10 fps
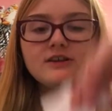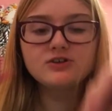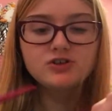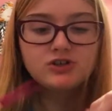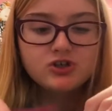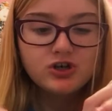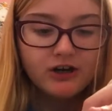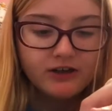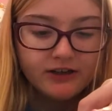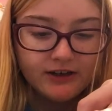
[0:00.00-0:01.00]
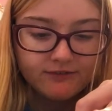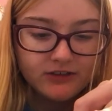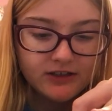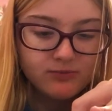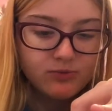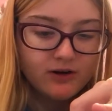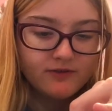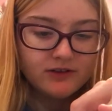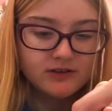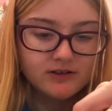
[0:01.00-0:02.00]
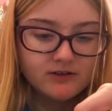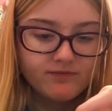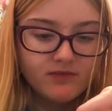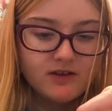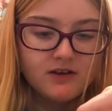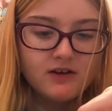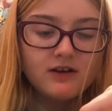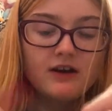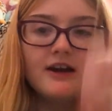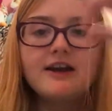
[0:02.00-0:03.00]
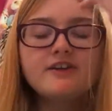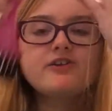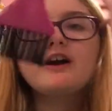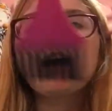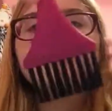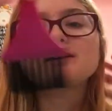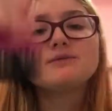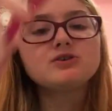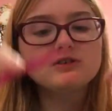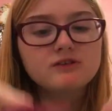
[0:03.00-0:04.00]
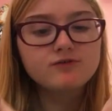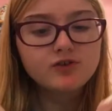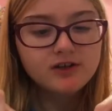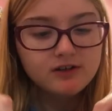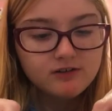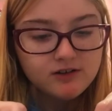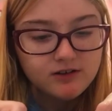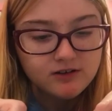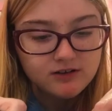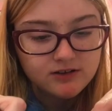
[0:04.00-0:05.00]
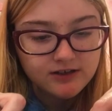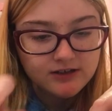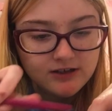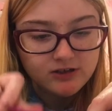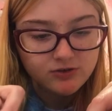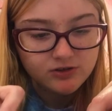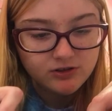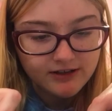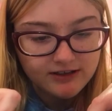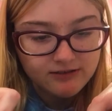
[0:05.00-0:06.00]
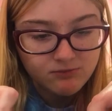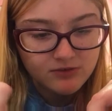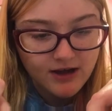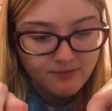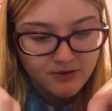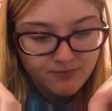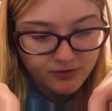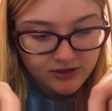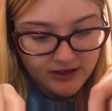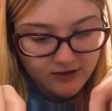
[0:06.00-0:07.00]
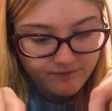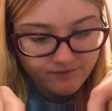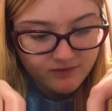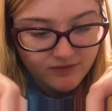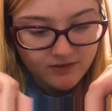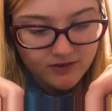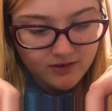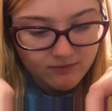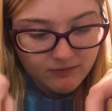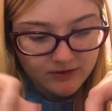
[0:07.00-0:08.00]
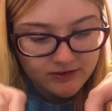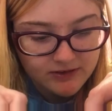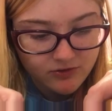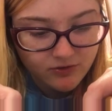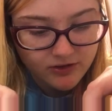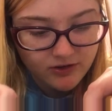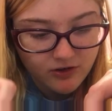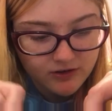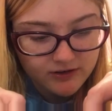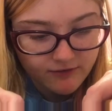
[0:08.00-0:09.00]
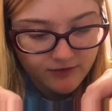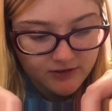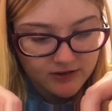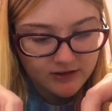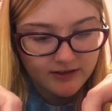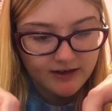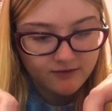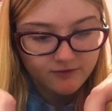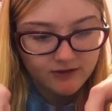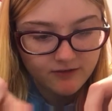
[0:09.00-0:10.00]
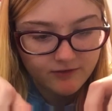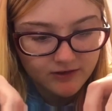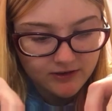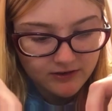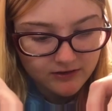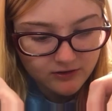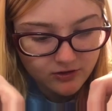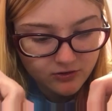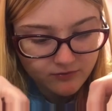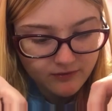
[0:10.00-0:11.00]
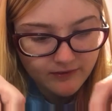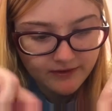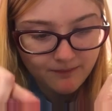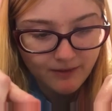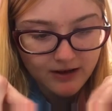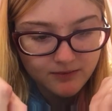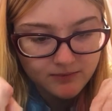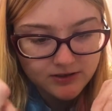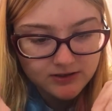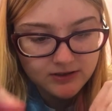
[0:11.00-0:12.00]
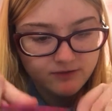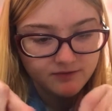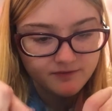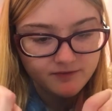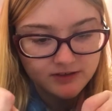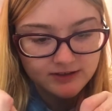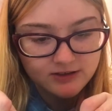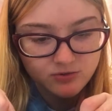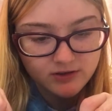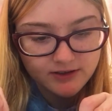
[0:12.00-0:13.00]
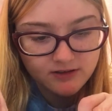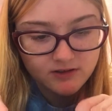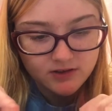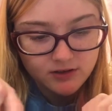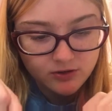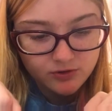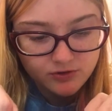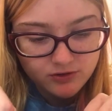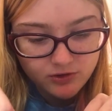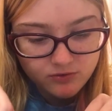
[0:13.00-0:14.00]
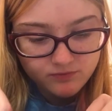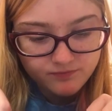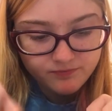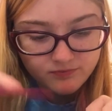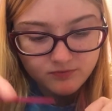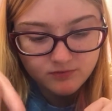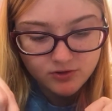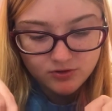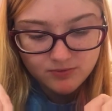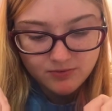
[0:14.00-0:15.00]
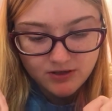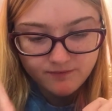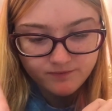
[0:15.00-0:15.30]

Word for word: it's just chunky and I have to like spread it with the stick. And I know, guys, I'm using a freaking stick they use to, like, dye people's hair. But it's, like, the only long enough stick I have to like, get the glue for, like, the bottom and stuff. Because that's where, like, the good glue used to be.